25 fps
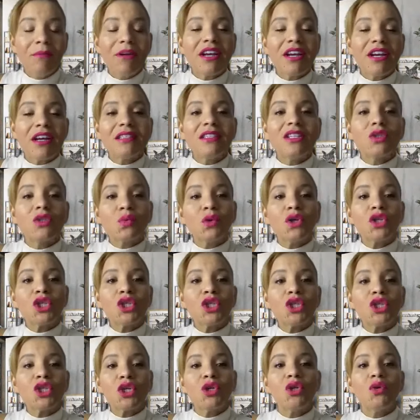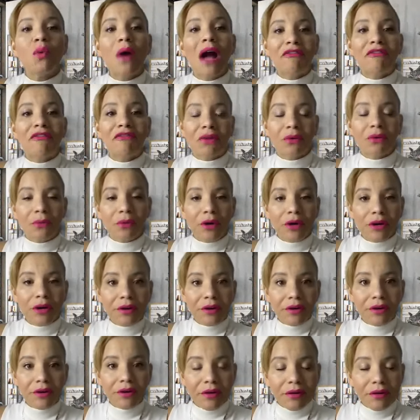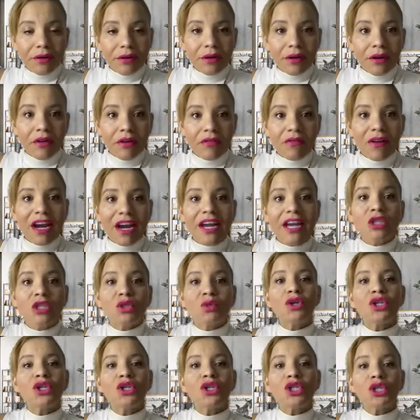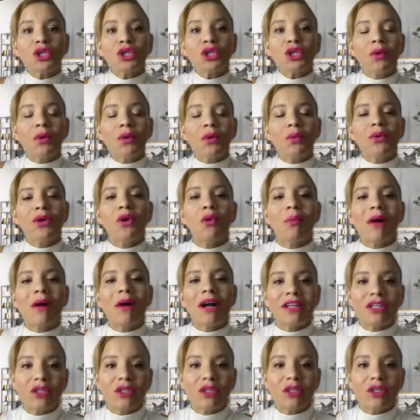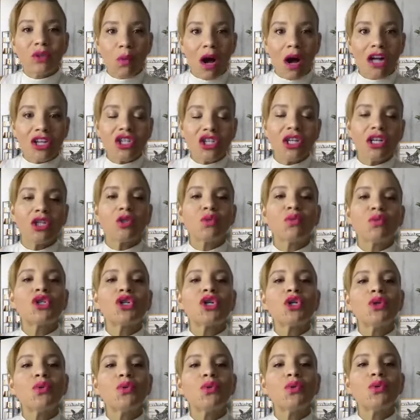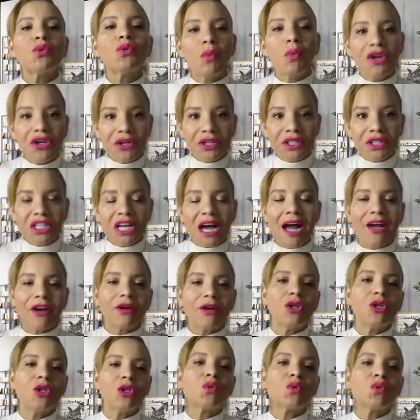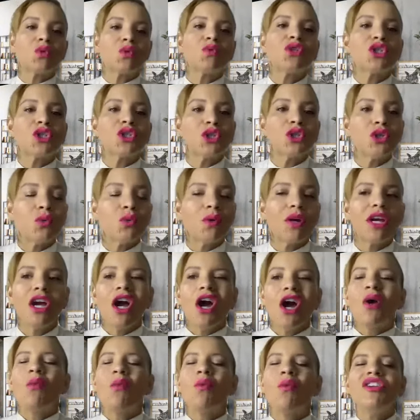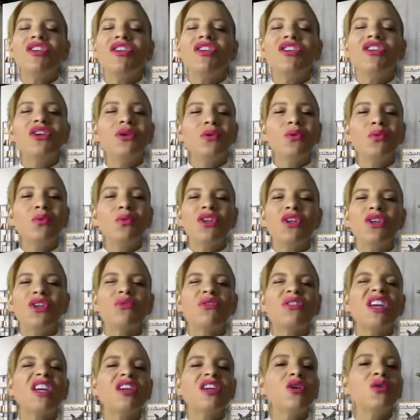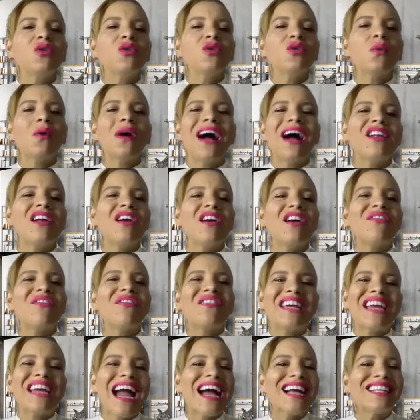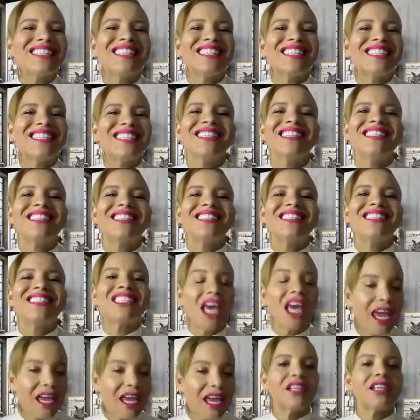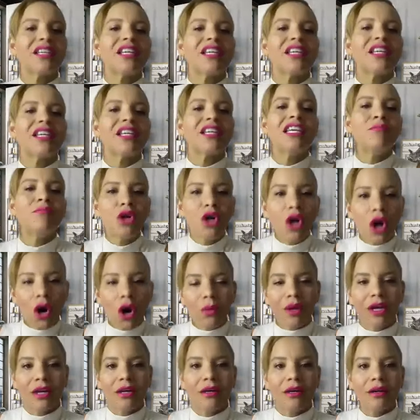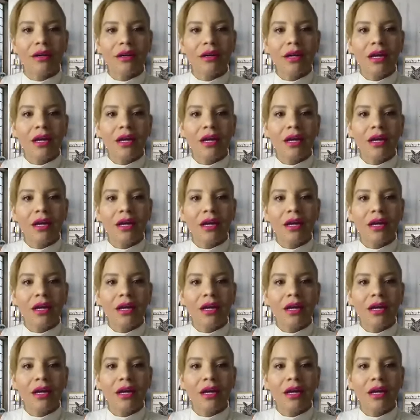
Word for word: because it's what you do after work right it's what you're doing when nobody's watching it's what you're doing when you're tired it's what you're doing when you when you think you don't got enough gas in the tank to keep going